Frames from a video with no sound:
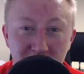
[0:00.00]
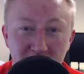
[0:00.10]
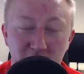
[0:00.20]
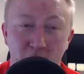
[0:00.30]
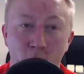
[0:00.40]

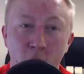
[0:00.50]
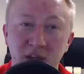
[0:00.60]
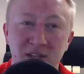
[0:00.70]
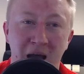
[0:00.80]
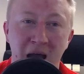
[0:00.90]
The one
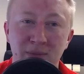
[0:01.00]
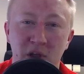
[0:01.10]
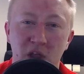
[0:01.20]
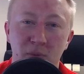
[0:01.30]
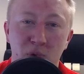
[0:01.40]
time that
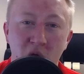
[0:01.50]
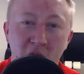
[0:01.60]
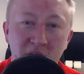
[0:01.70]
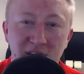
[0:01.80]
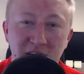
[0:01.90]

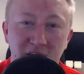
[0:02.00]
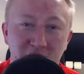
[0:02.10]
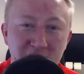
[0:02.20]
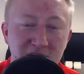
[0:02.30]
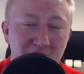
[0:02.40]
LeBron didn't
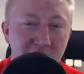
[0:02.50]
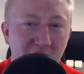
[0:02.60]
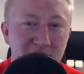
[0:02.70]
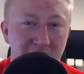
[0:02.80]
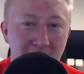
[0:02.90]
think to call
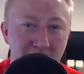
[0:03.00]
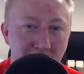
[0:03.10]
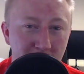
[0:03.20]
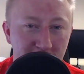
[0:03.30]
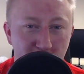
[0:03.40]
a
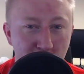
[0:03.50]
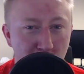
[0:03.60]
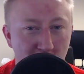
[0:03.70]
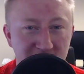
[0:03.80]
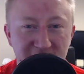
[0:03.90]
timeout with
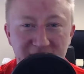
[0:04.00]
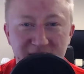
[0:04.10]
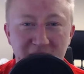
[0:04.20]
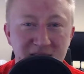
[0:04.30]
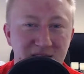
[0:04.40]
4.6
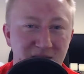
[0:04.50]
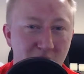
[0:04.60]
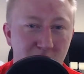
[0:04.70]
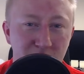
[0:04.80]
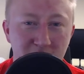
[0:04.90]
seconds to
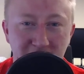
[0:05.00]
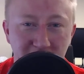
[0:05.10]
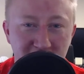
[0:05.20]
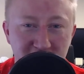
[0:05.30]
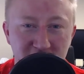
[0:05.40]
go in
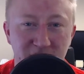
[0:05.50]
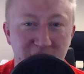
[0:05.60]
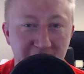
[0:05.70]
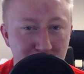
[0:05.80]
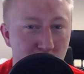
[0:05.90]
regulation of
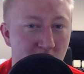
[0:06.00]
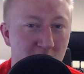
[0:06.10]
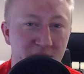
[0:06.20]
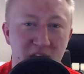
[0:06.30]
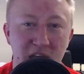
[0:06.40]
Game 1
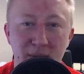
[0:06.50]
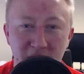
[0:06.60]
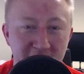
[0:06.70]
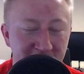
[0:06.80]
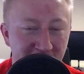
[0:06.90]
of the
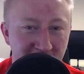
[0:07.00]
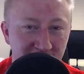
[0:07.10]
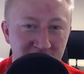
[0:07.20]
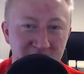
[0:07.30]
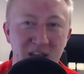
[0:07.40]
NBA
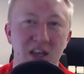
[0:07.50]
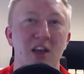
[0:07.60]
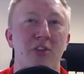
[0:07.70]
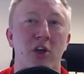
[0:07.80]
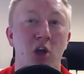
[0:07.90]
Finals,
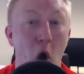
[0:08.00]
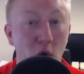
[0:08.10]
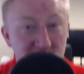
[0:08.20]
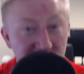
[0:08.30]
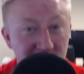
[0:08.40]
the
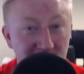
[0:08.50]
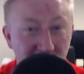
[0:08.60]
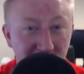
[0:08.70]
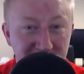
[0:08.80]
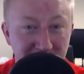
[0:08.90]
coach didn't
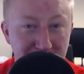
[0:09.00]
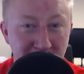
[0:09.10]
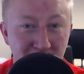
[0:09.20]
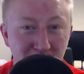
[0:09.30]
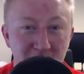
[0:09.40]
call a
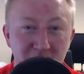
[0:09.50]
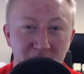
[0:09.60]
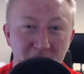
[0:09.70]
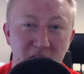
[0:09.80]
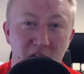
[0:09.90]
timeout.
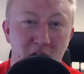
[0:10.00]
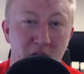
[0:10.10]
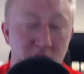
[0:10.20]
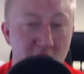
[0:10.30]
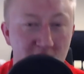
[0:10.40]

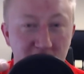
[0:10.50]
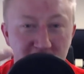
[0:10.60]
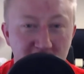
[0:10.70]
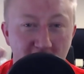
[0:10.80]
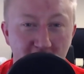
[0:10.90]
None of
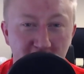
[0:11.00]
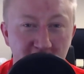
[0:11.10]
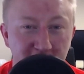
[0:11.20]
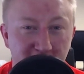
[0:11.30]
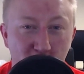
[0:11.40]
the other
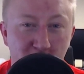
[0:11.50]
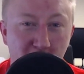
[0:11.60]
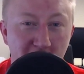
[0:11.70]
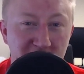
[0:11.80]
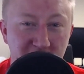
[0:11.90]
four
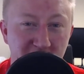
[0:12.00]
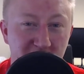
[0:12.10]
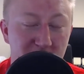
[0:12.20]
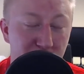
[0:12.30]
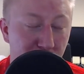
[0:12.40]
players on
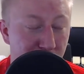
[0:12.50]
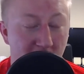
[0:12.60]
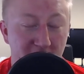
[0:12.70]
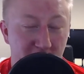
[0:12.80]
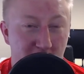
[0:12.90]

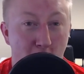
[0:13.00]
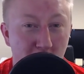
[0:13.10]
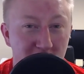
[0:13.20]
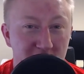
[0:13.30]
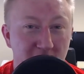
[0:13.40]
the
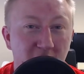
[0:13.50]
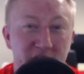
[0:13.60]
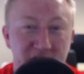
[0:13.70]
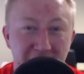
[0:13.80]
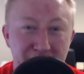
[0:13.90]
court called a
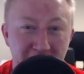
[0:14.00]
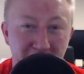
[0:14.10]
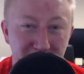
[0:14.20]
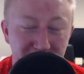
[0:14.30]
timeout.